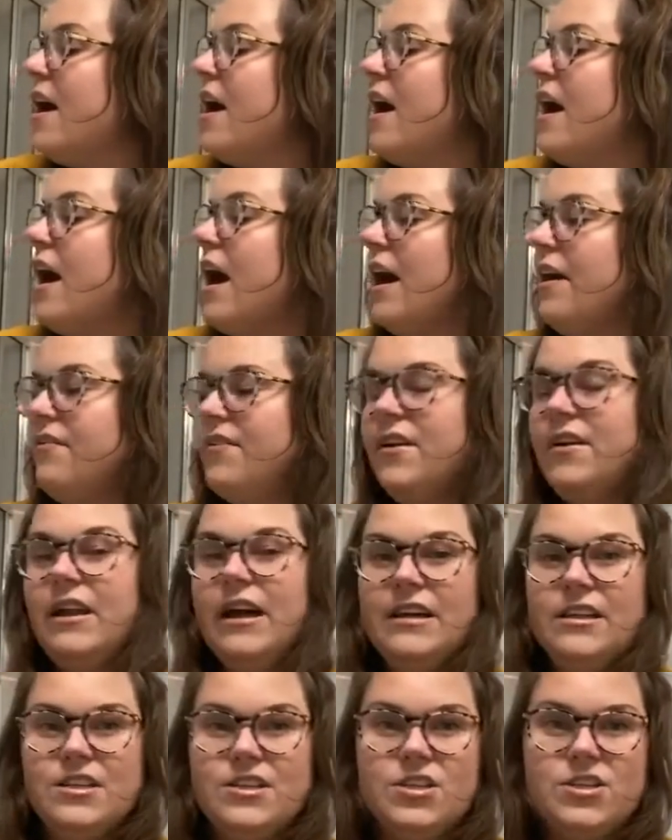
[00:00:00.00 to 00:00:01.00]
I feel like
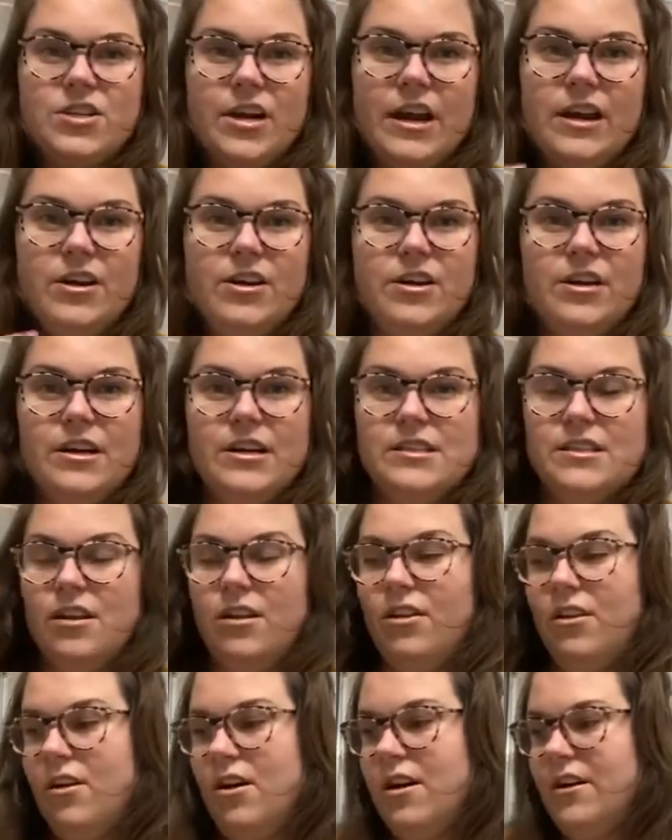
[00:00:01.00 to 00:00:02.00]
the straightener is a
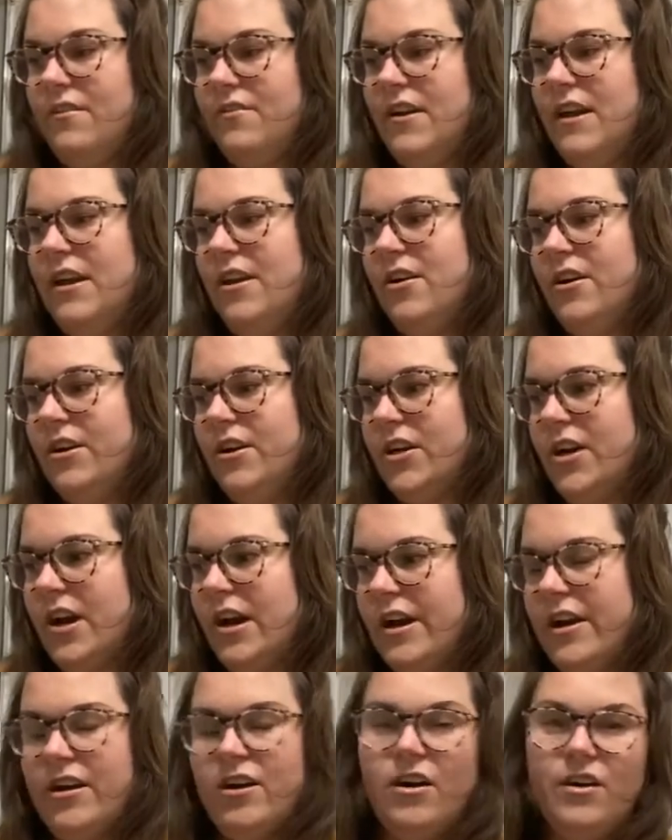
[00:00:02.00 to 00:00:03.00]
lot of heat on your
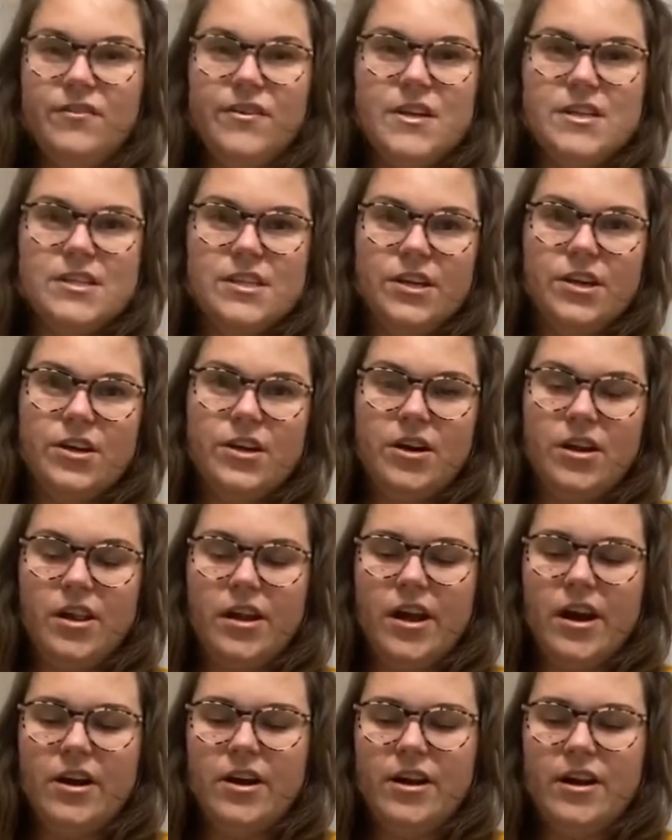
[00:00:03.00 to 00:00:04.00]
hair. Obviously curling
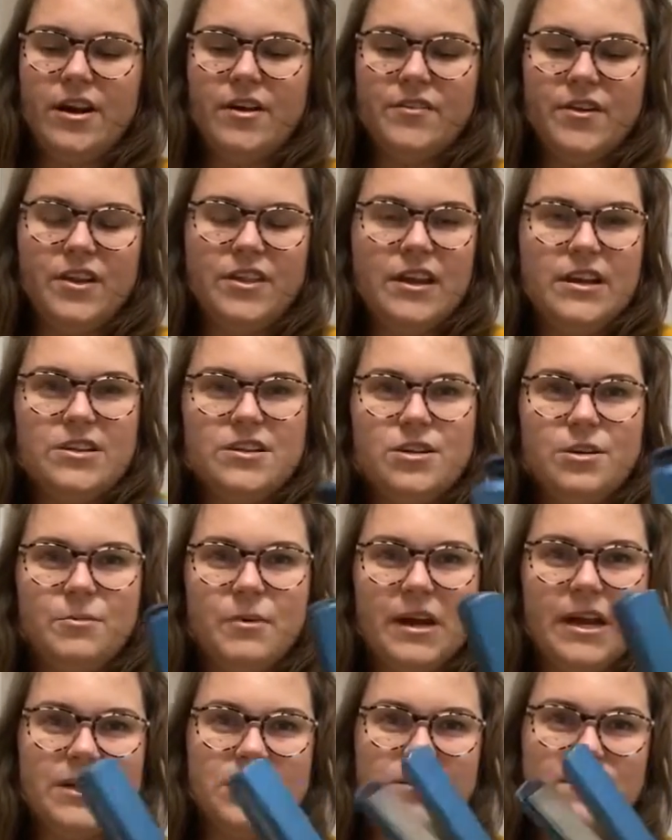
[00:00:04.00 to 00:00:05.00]
iron and everything too, but
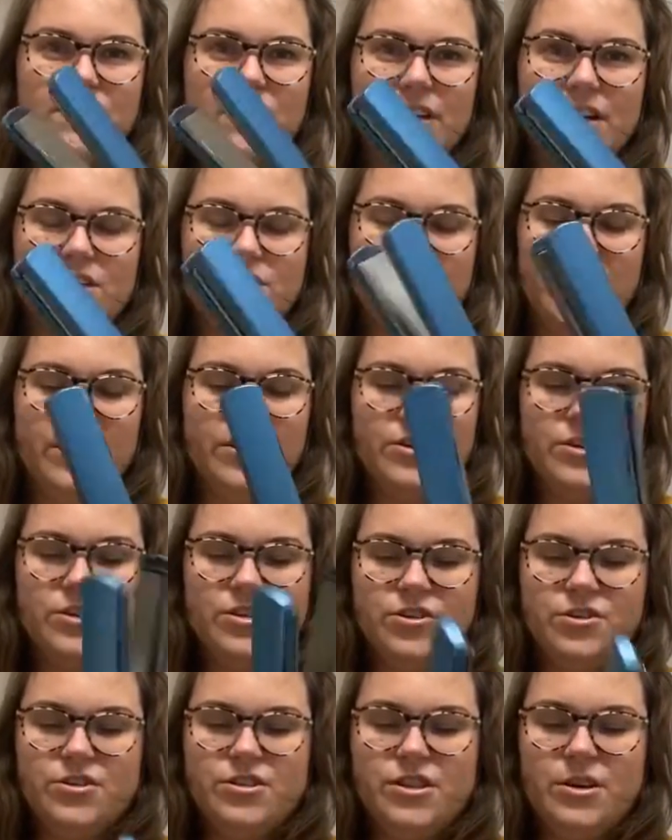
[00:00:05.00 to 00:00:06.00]
I just feel like straighteners are
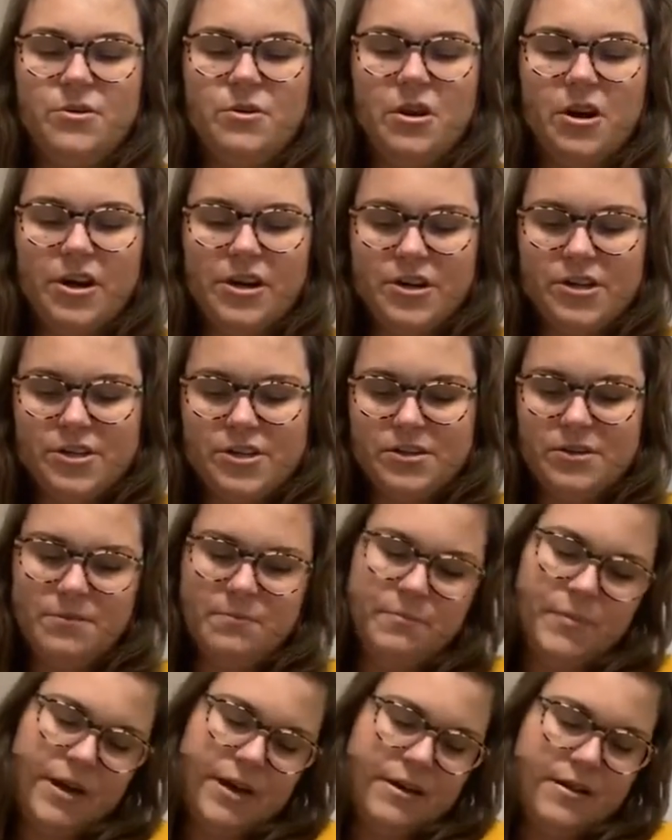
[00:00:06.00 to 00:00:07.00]
so harsh,
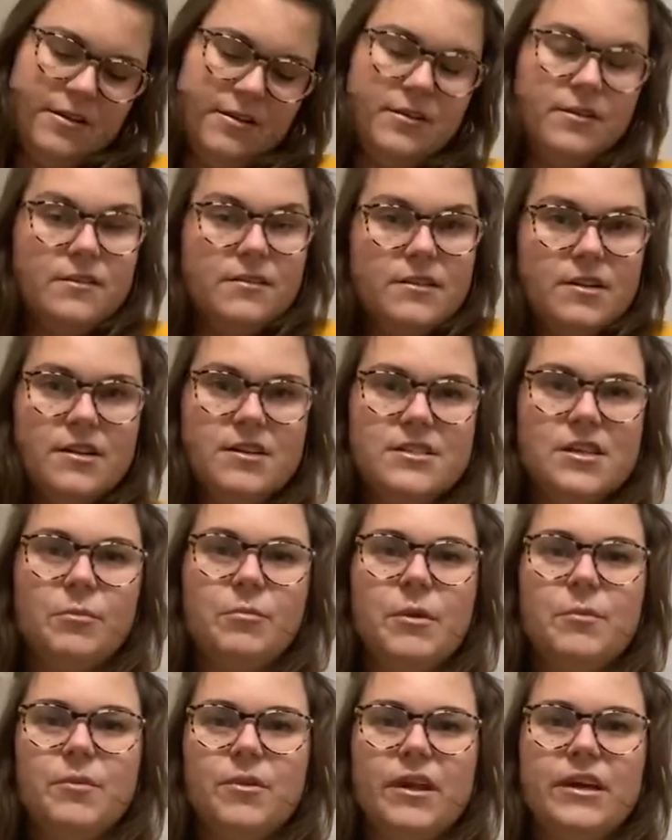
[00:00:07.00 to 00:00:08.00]
but some
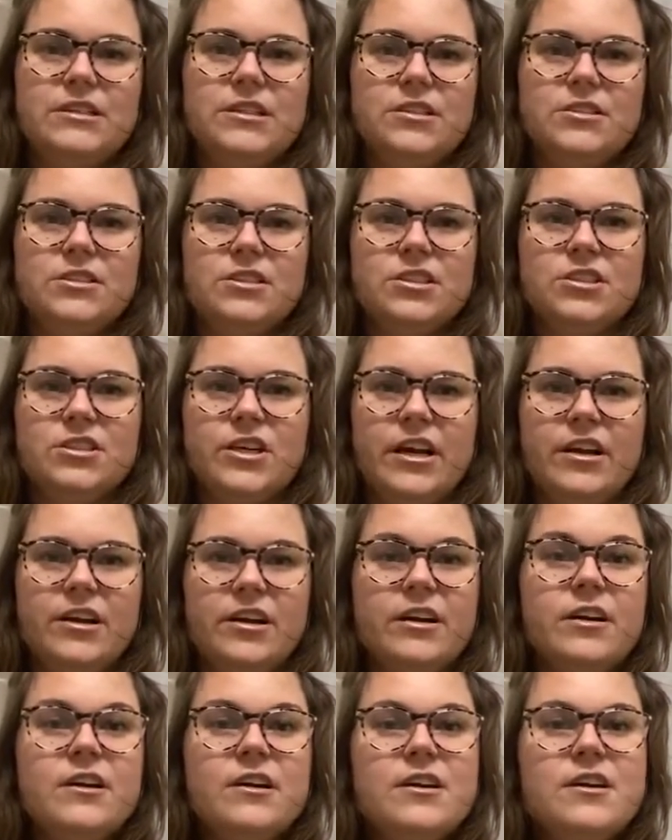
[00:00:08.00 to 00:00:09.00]
people like to use the straightener.
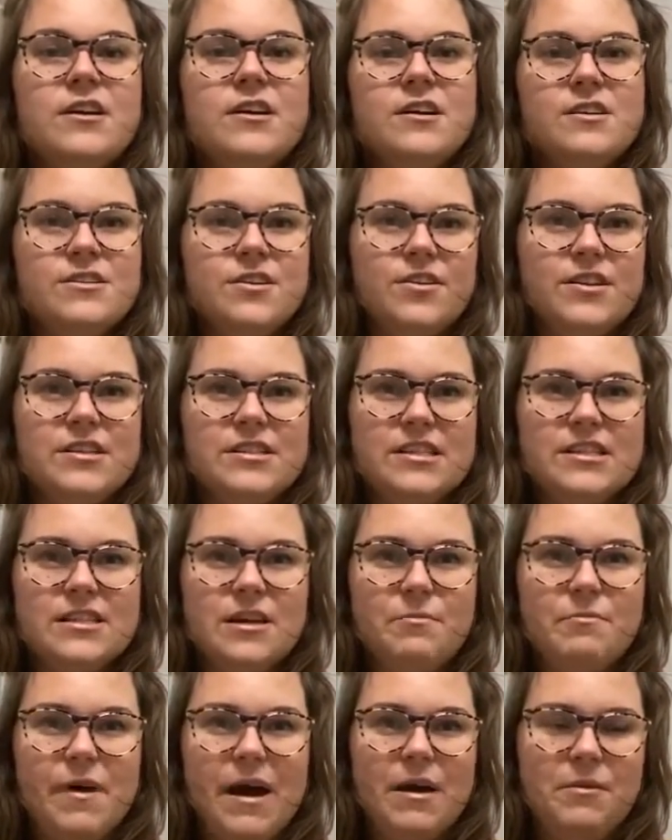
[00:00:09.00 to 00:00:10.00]
So this is a
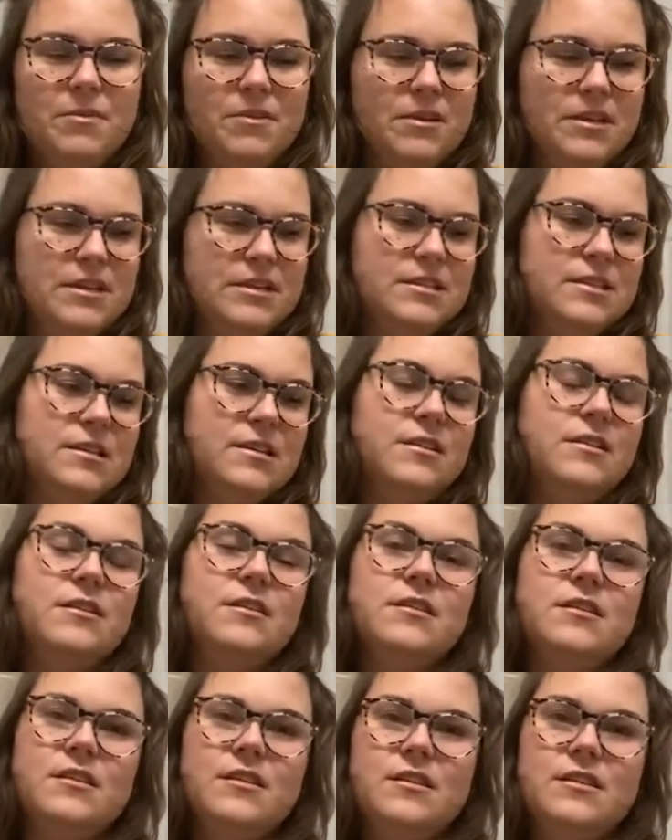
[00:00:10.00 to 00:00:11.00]
Babyliss.
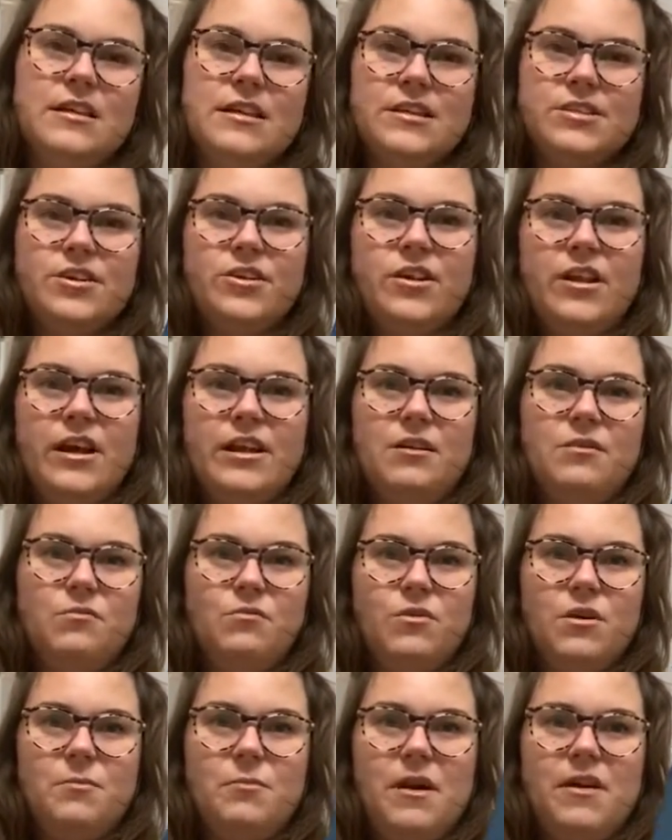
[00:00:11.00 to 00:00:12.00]
These are like one
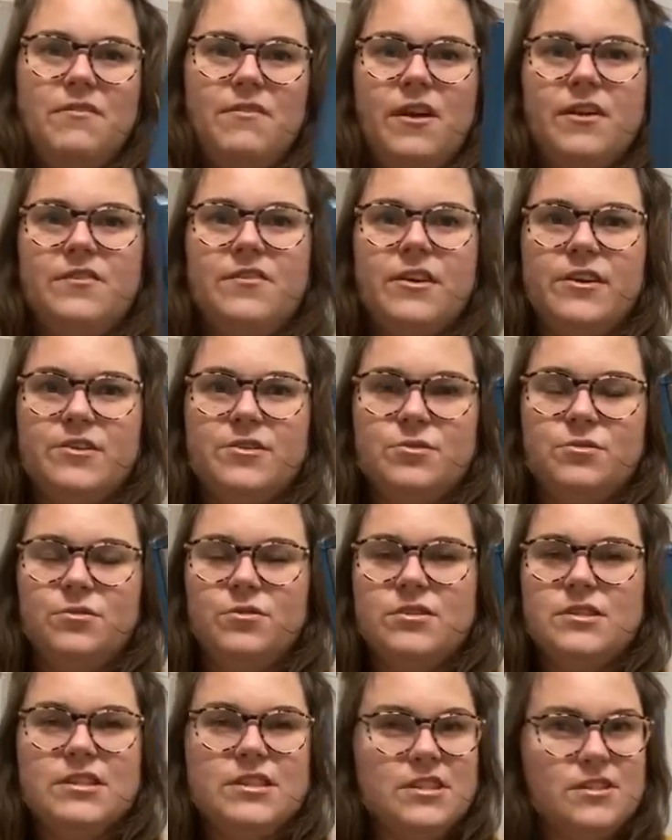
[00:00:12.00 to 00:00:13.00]
of my favorite tools.
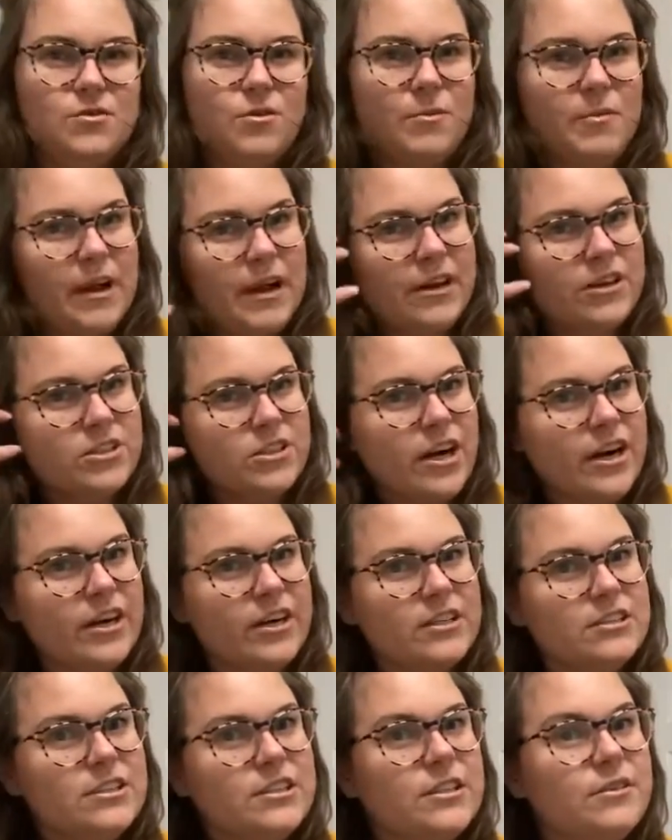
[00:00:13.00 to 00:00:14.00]
This is what my hair dryer
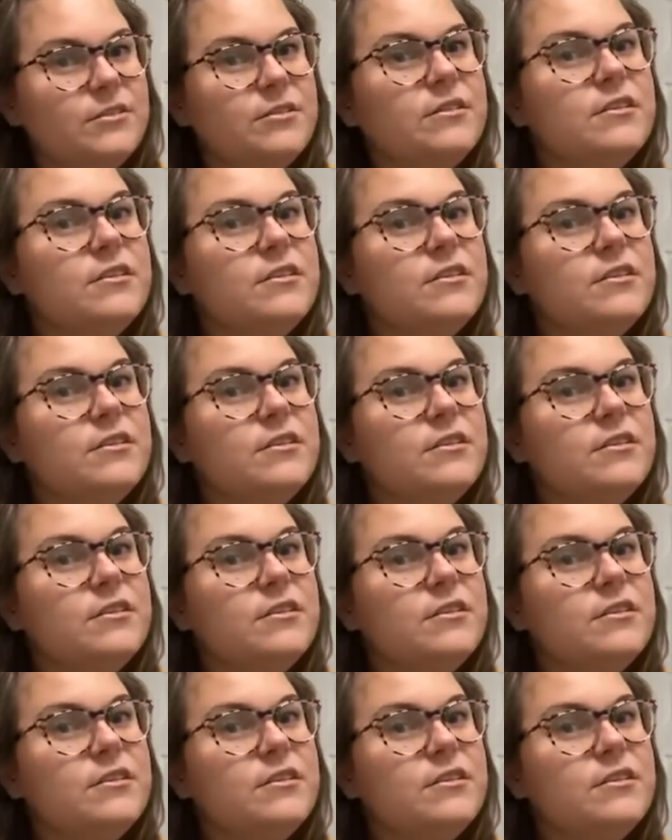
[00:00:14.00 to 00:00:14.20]
is too.